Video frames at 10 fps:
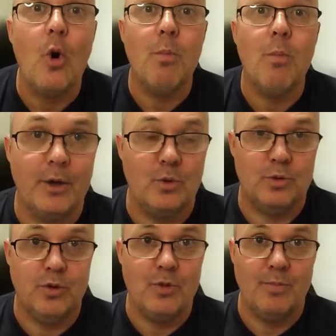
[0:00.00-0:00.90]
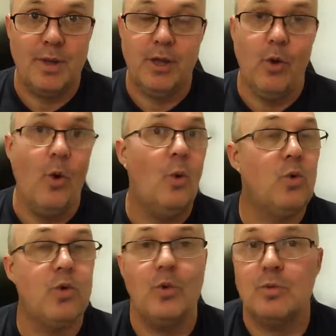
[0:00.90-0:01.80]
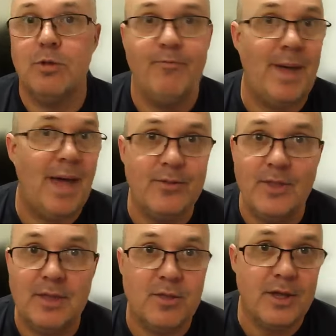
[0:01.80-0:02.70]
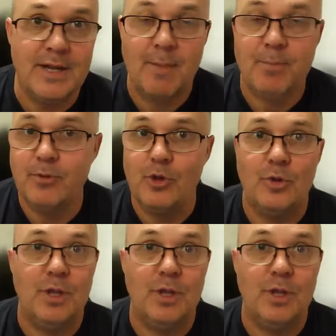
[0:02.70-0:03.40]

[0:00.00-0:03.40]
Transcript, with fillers: oh goodness me, all sorts of bad things can happen to you.